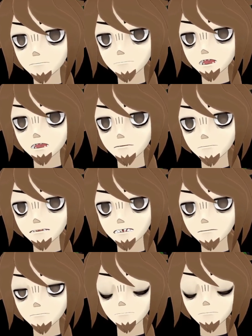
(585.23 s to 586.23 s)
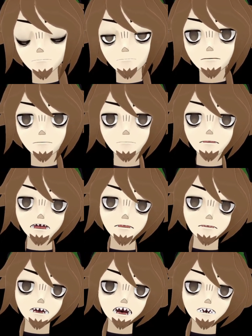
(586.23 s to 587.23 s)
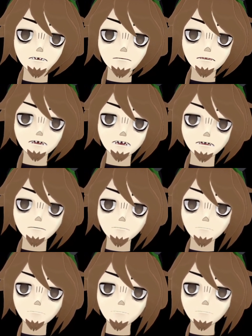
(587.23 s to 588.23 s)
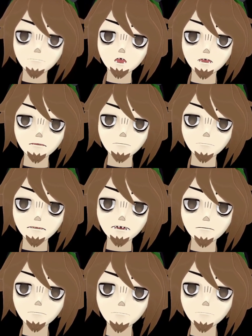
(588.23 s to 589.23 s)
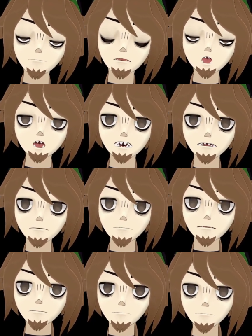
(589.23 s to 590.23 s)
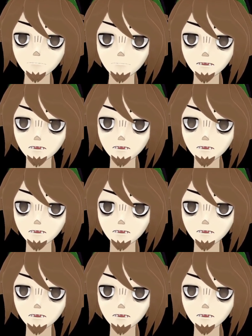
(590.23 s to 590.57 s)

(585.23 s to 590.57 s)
back so that I'm not killing myself over every single chapter.